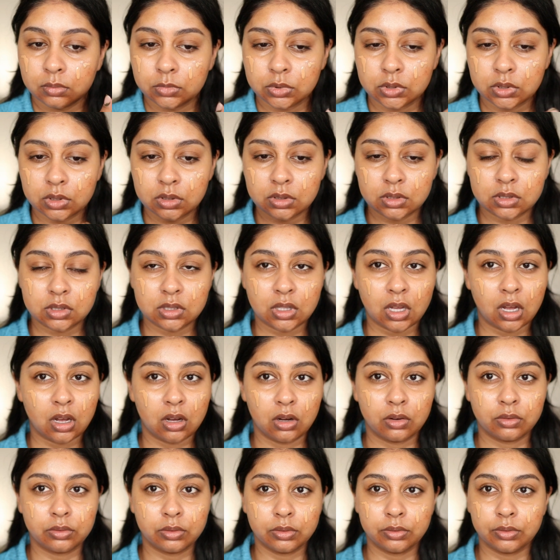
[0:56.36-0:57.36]
just going to
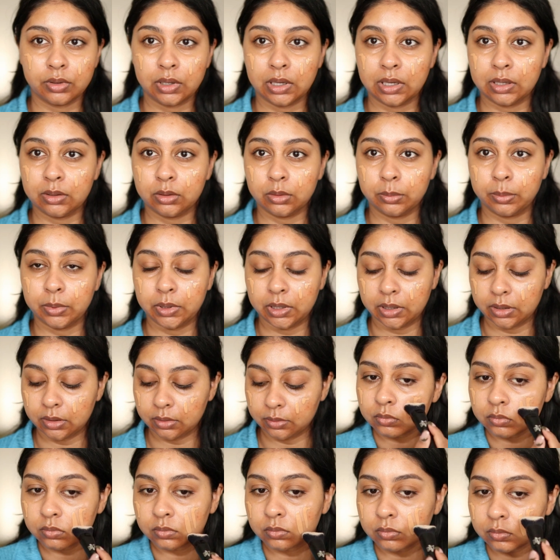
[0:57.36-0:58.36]
start off with a little bit.